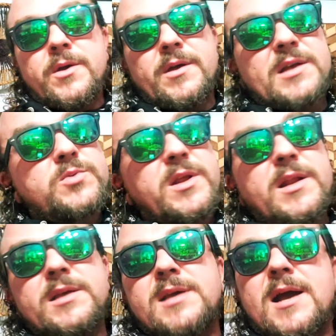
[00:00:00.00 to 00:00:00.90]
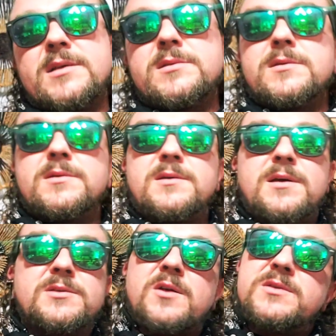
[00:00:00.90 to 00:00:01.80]
That's what it is, guys.
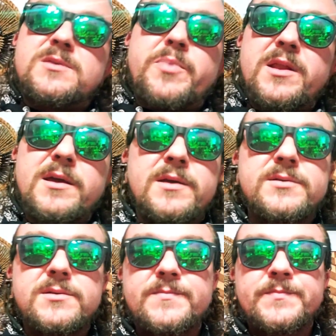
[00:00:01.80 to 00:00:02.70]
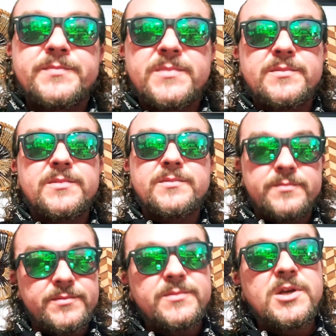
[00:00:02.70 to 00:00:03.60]
That's all this subpoena is.
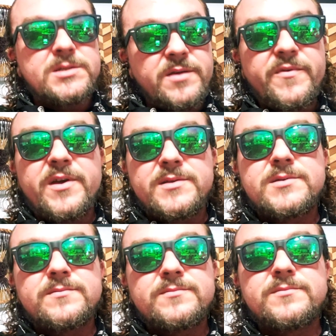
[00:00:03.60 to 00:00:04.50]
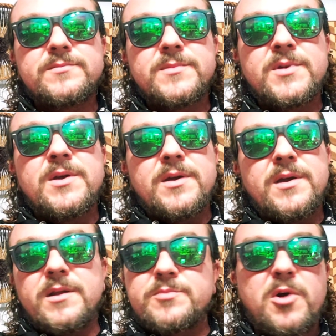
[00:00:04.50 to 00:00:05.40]
It's defense.
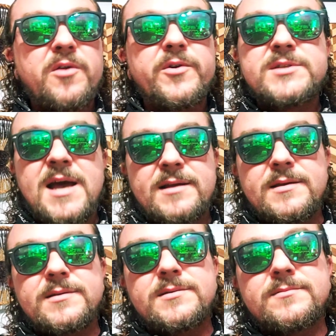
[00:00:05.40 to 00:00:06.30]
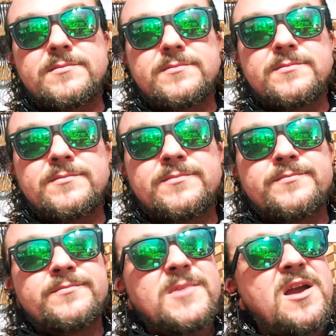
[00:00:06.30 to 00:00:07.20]
And it's part of their tactics.
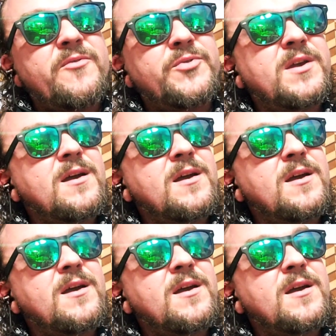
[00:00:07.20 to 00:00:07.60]
Everything